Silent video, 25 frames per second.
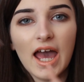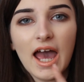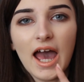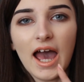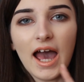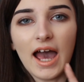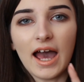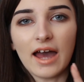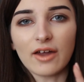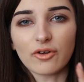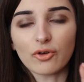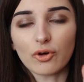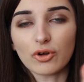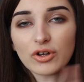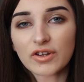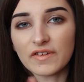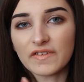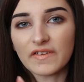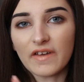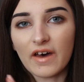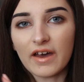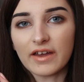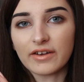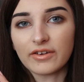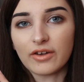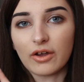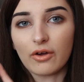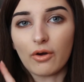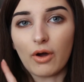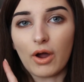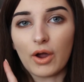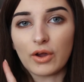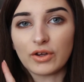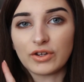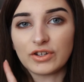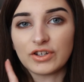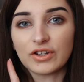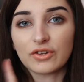And on a side note,
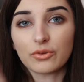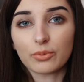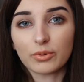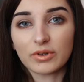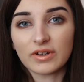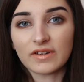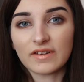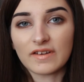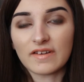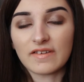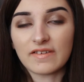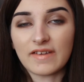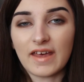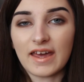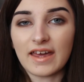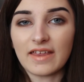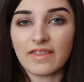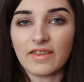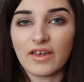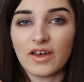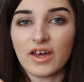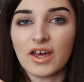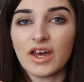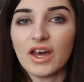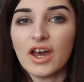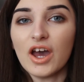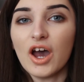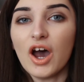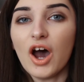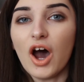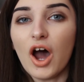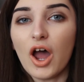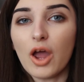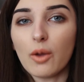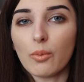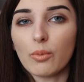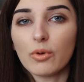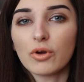I just wanted to say that
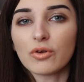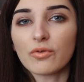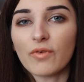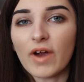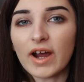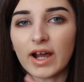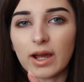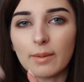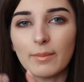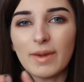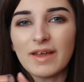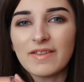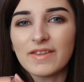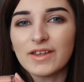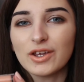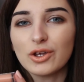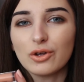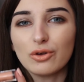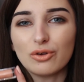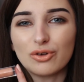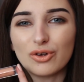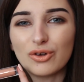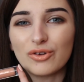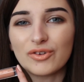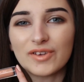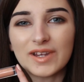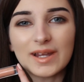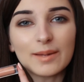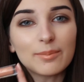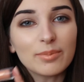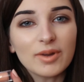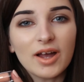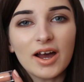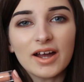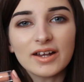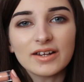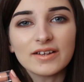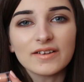I would recommend that you use lip
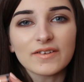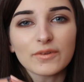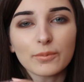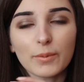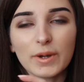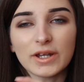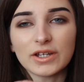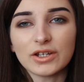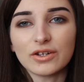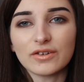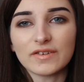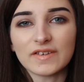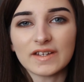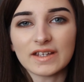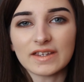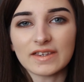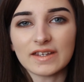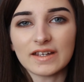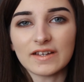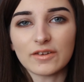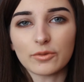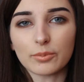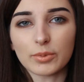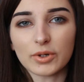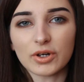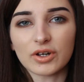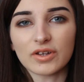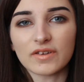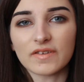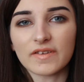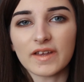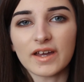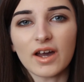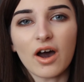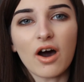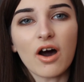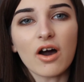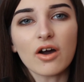liners when using these because
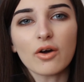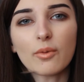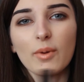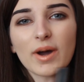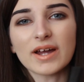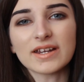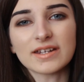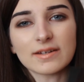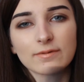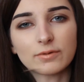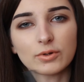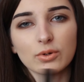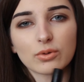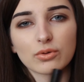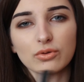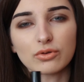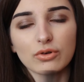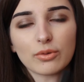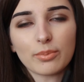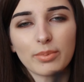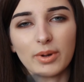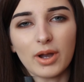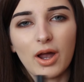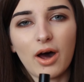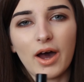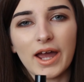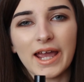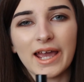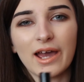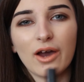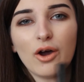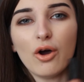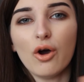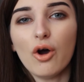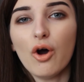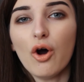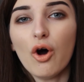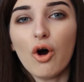they are quite difficult to apply
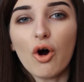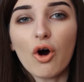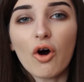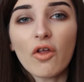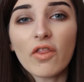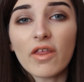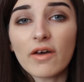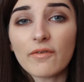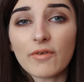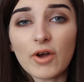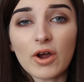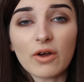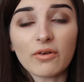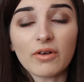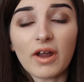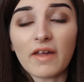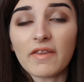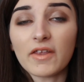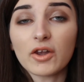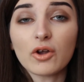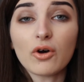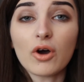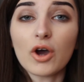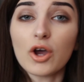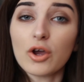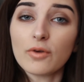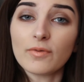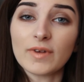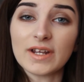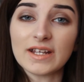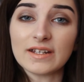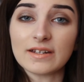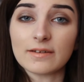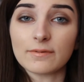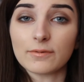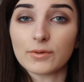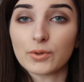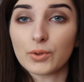on their own. Like, they're not overly
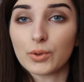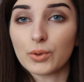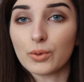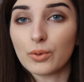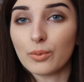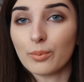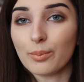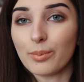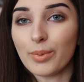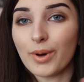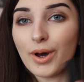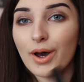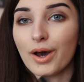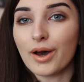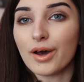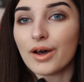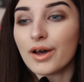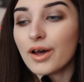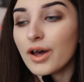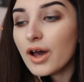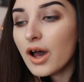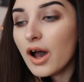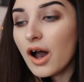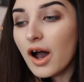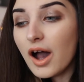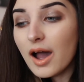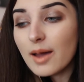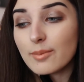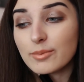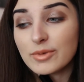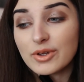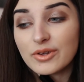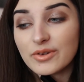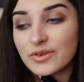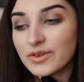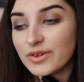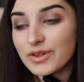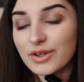difficult, but I'm
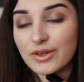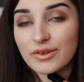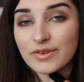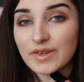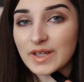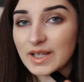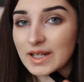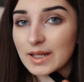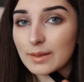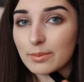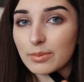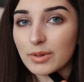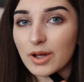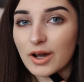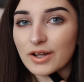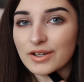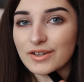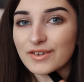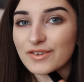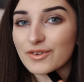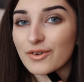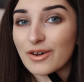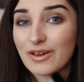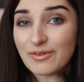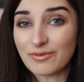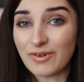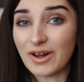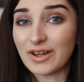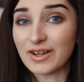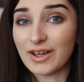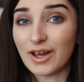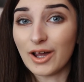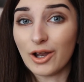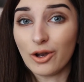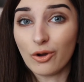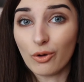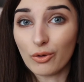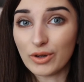used to using lip liners, so I find
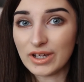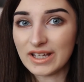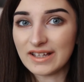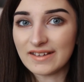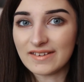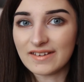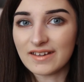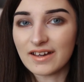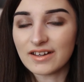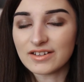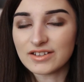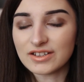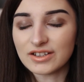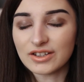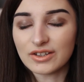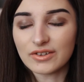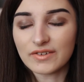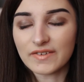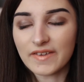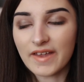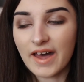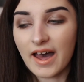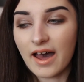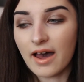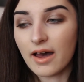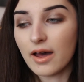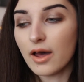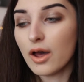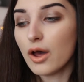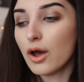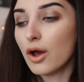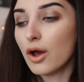it a lot easier to use that,